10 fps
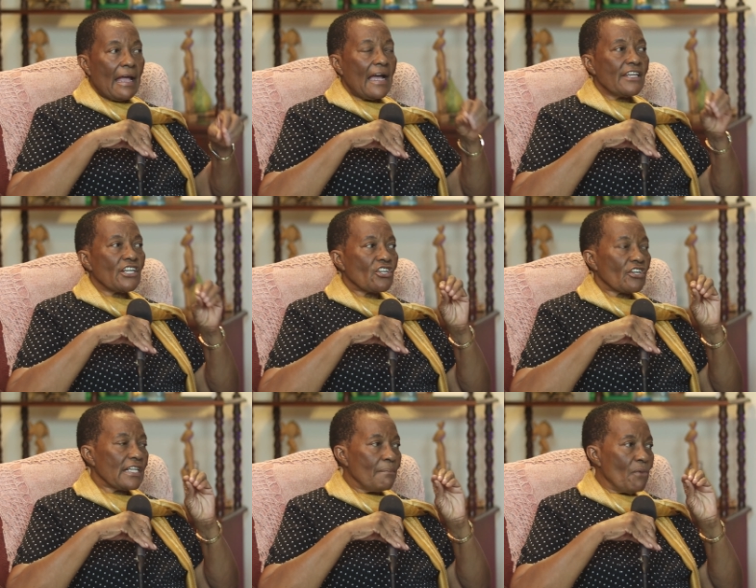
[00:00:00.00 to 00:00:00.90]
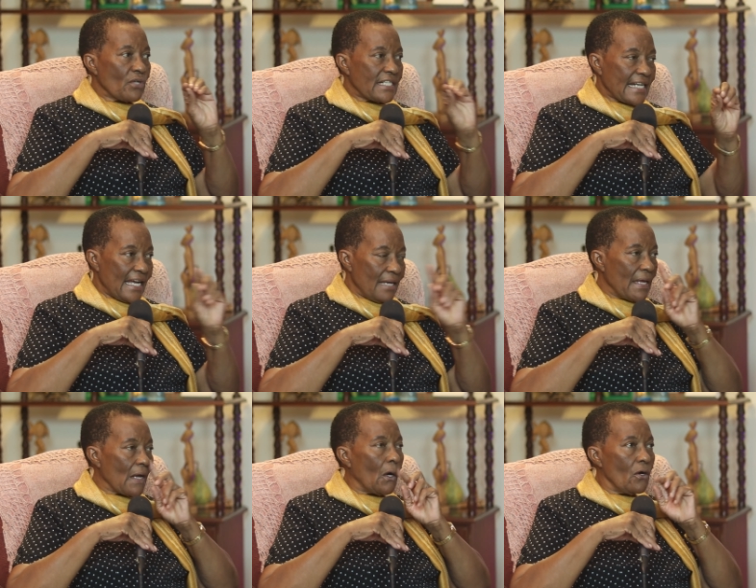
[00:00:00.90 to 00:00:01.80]
And you're talking about
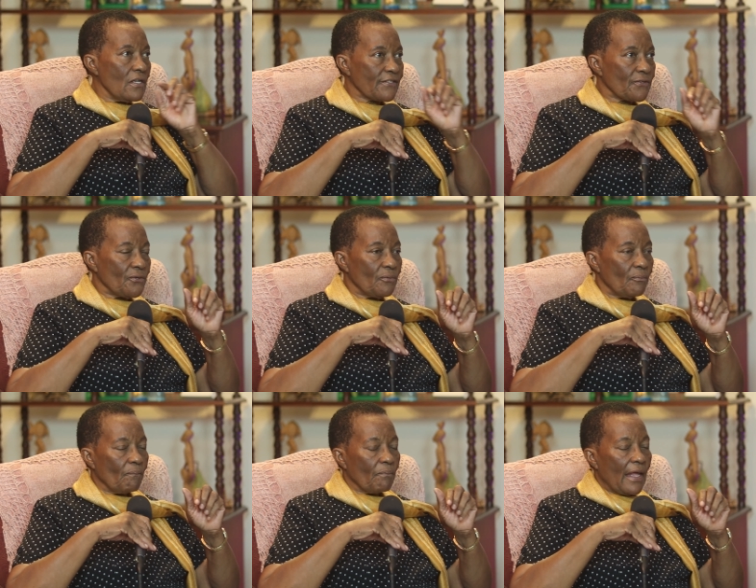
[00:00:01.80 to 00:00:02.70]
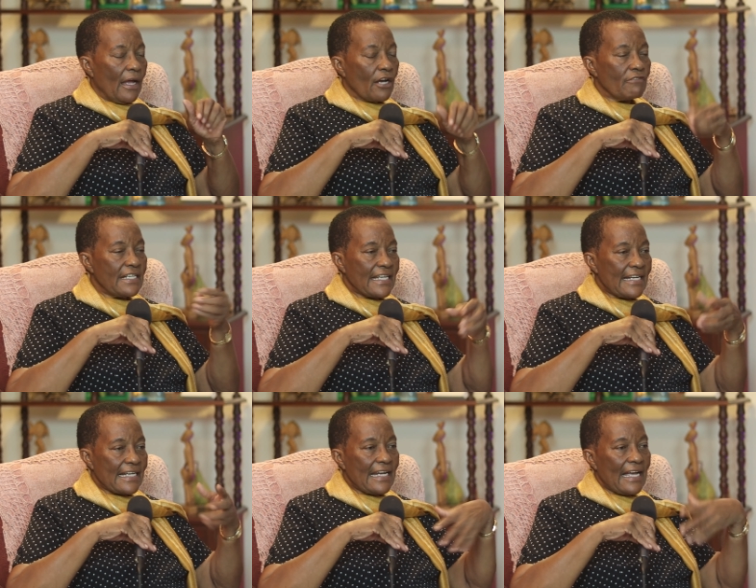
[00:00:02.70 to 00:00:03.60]
timing also.
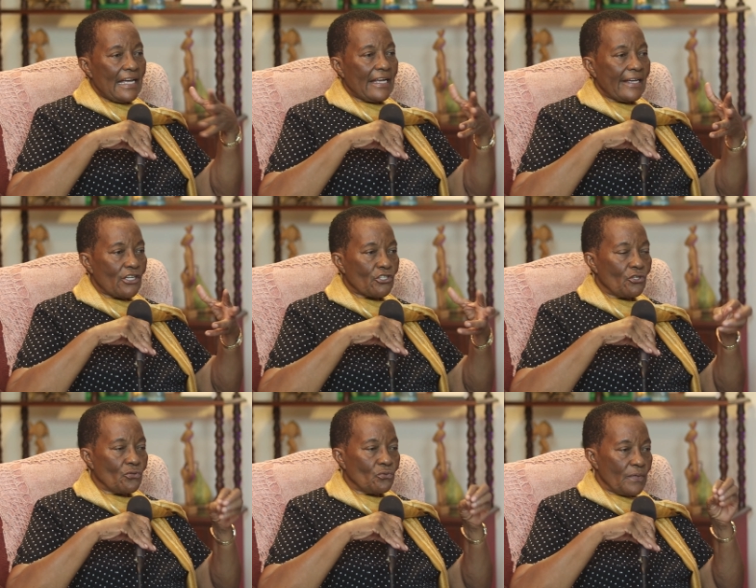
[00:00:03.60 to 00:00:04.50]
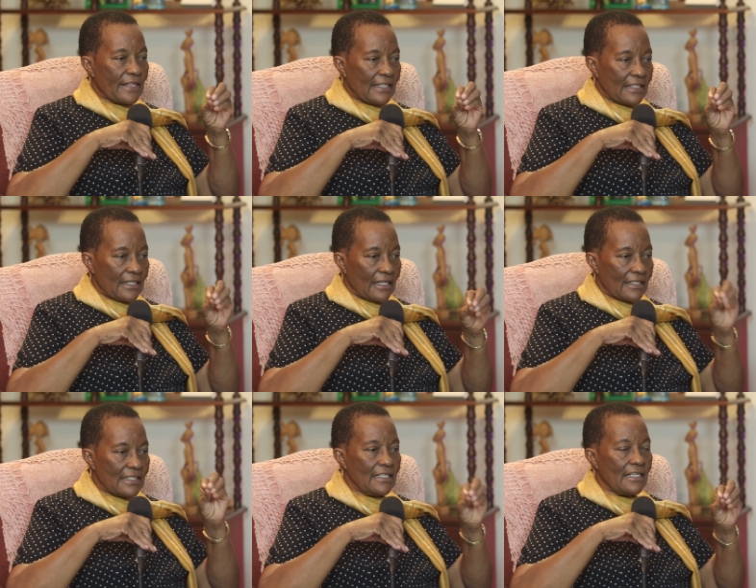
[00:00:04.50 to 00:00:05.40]
Recently, I had to do with a
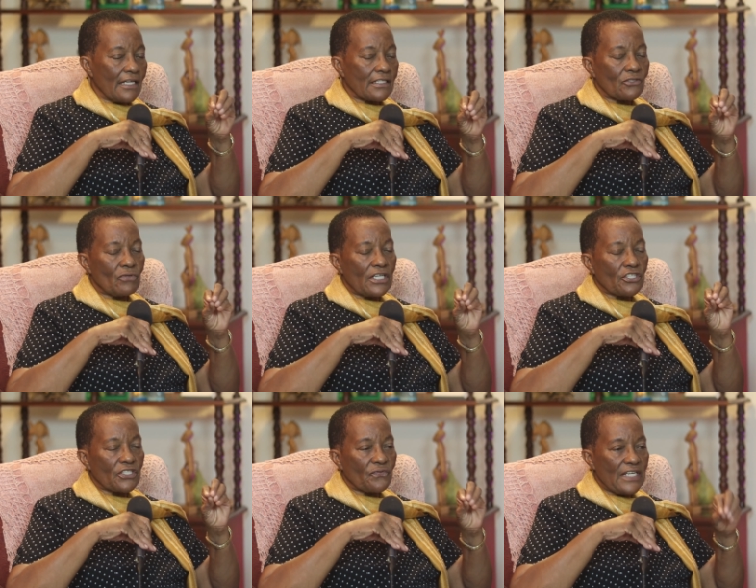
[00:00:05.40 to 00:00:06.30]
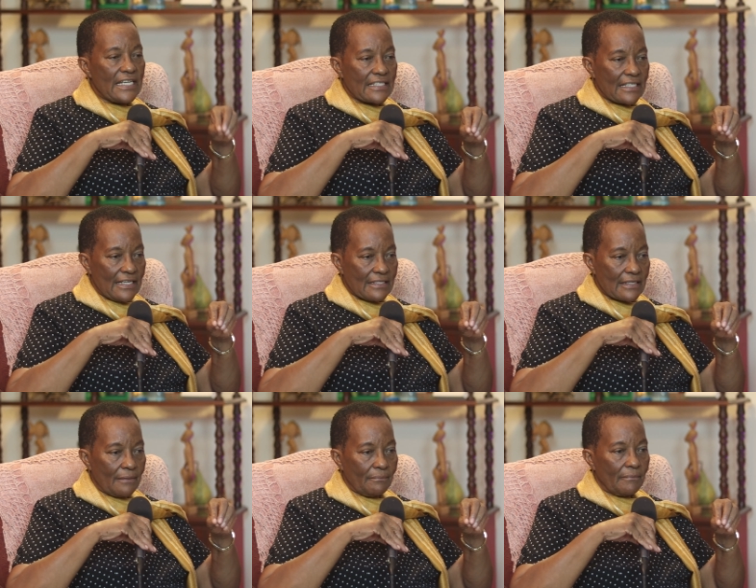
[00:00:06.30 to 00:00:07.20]
teenager who had just finished
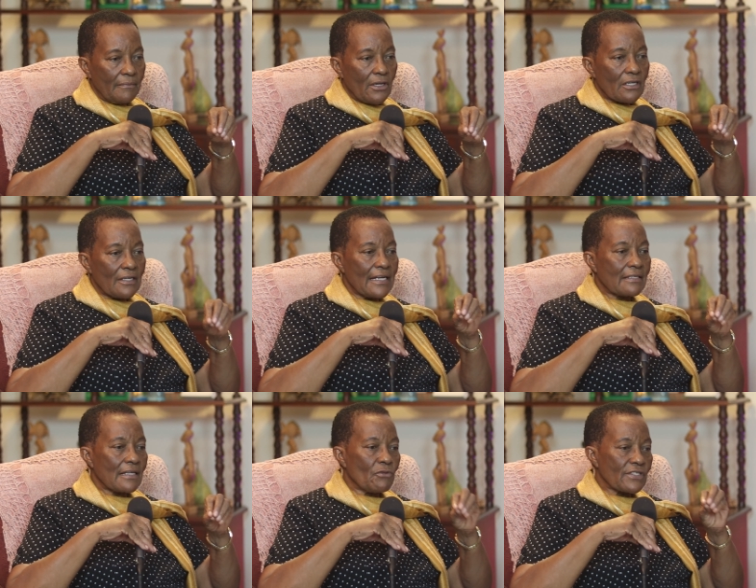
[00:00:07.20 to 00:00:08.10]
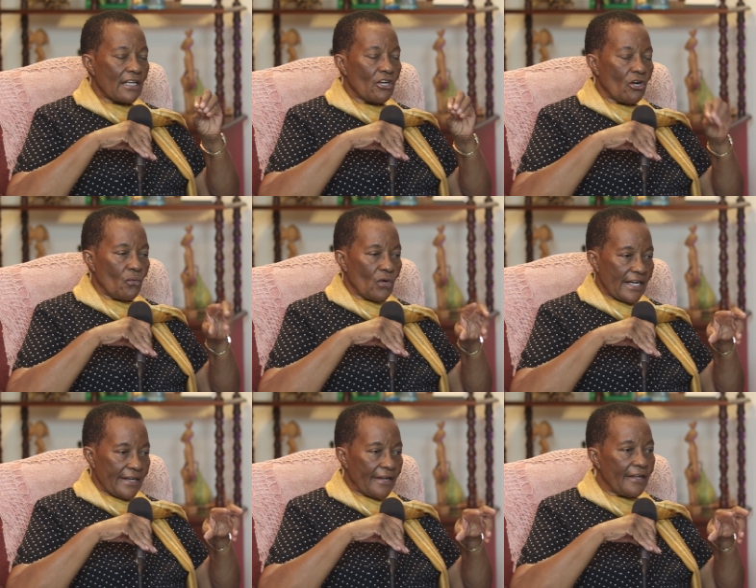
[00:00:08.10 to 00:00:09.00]
exam. Her exam was an hour
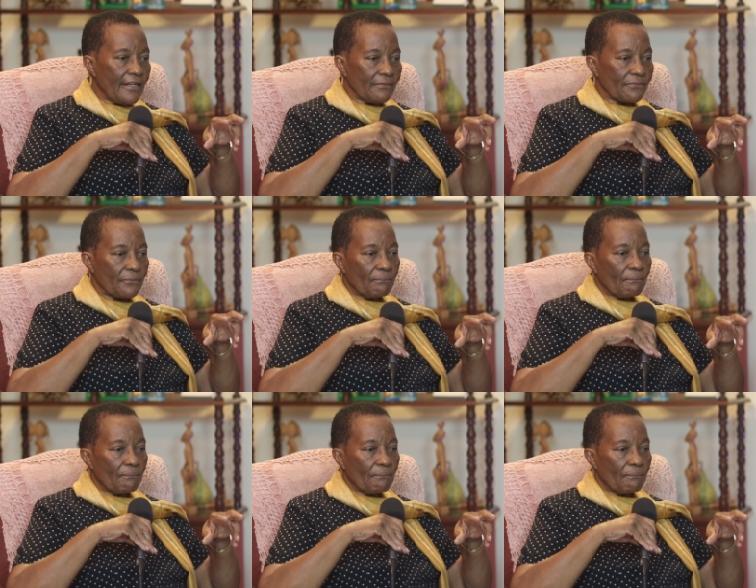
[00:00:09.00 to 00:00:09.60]
and a half.